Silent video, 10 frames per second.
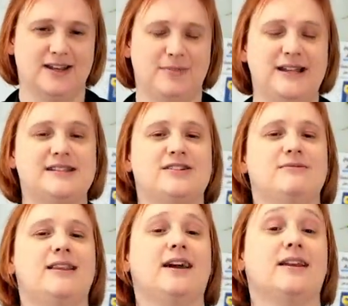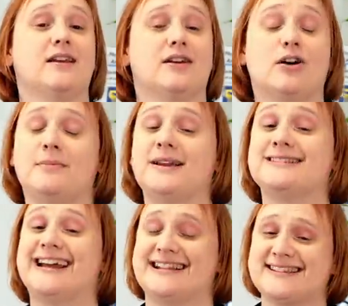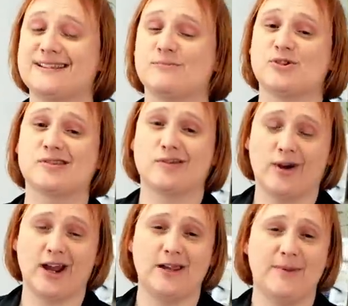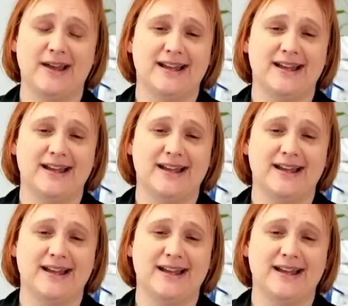please do like, comment, and subscribe.